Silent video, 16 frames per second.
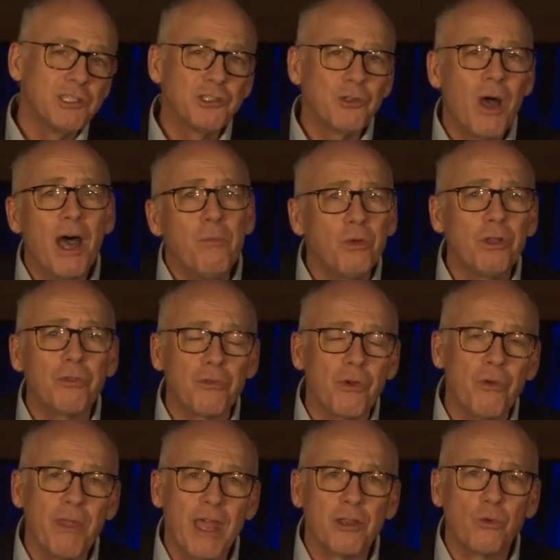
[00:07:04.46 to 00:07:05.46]
So I'm going to
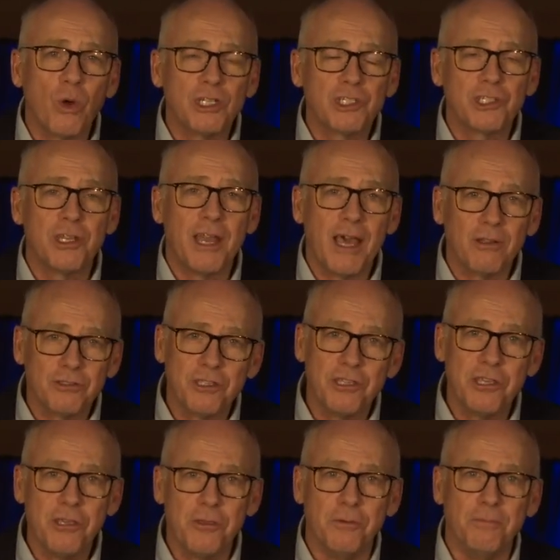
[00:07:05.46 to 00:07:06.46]
throw that question out
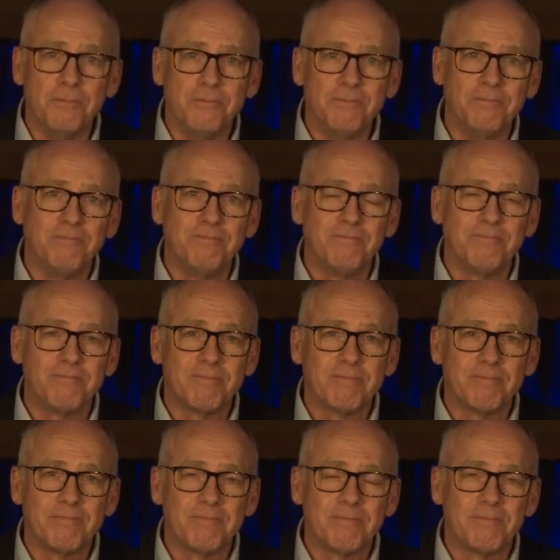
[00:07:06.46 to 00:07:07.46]
to you.
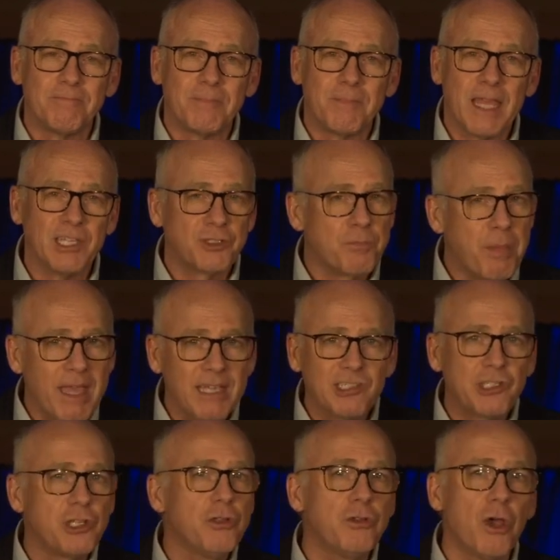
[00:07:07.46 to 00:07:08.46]
As
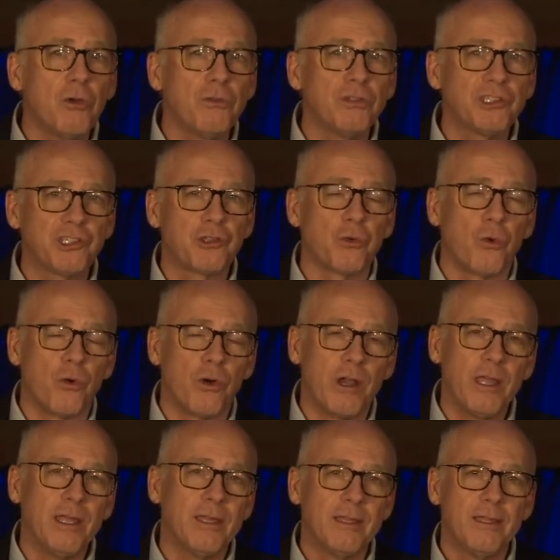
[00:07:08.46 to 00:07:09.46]
best you know the
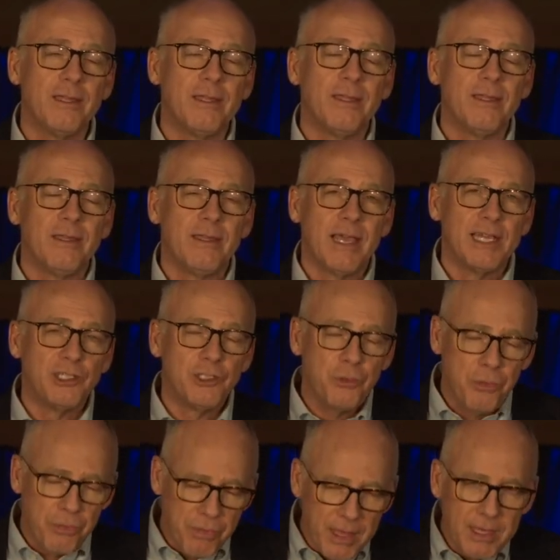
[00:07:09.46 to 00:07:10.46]
story, as
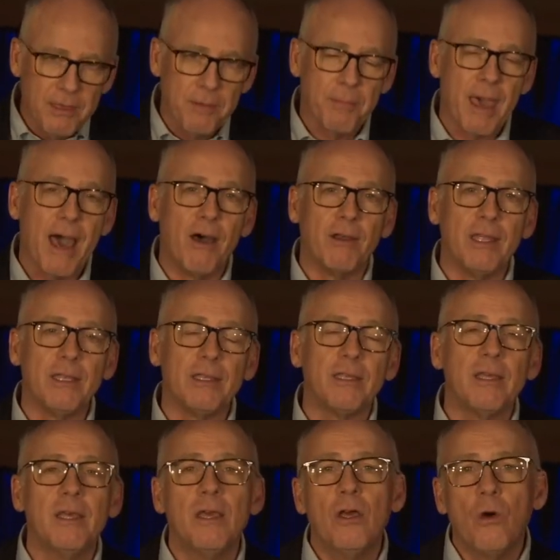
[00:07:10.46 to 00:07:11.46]
you think about
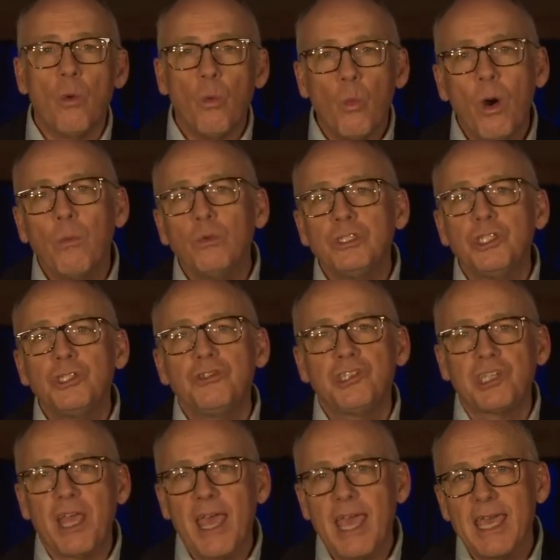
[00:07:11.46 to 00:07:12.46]
it, what would you
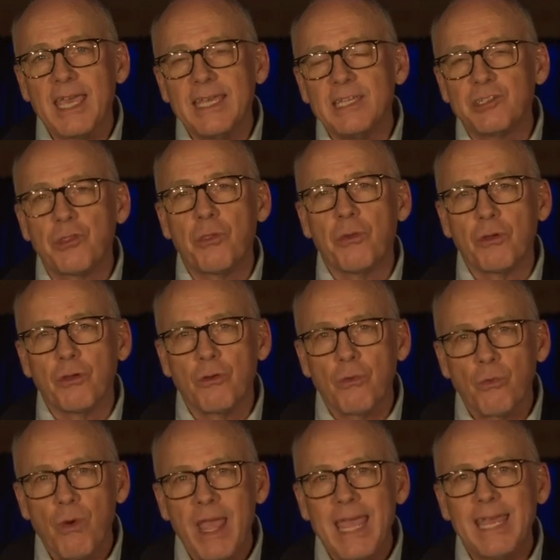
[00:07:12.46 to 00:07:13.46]
say is the
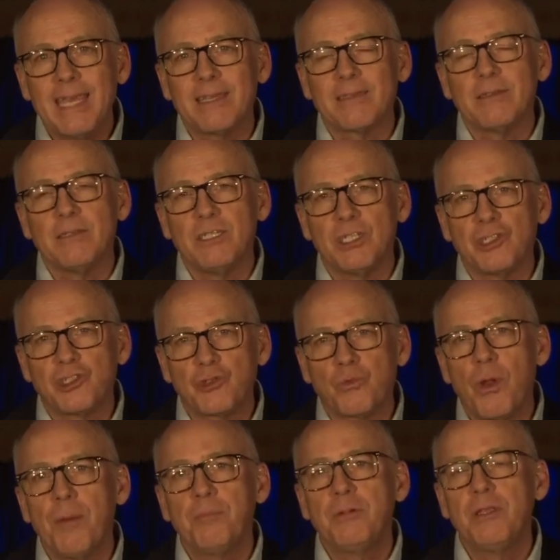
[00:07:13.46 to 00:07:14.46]
great
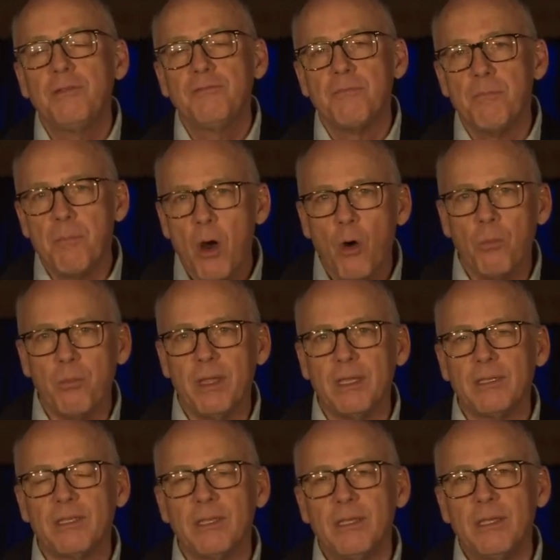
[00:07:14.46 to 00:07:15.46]
disruptive
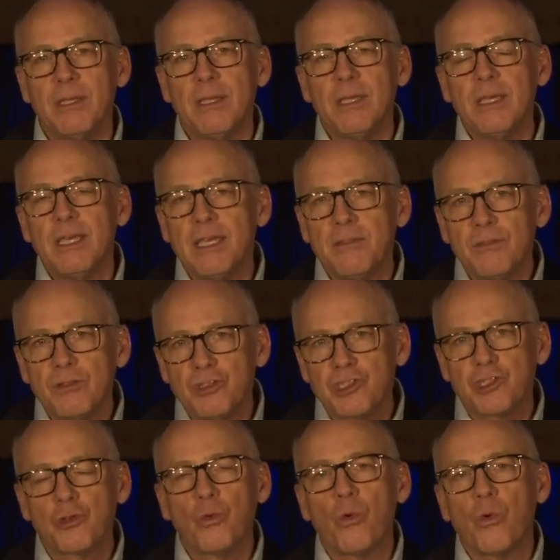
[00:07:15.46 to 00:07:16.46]
moment in the
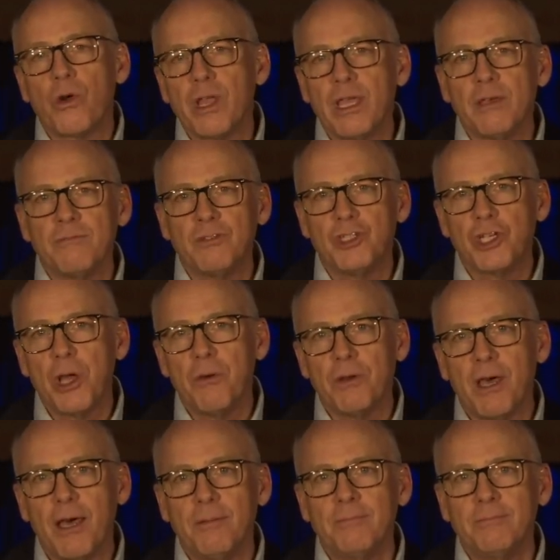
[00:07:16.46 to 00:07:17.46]
story of
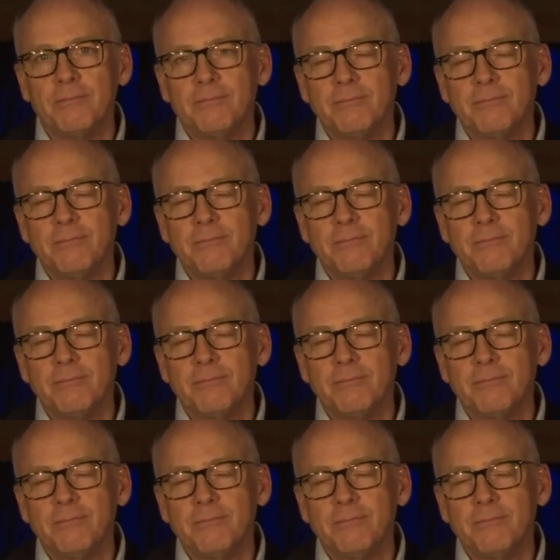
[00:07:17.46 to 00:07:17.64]
Jonah?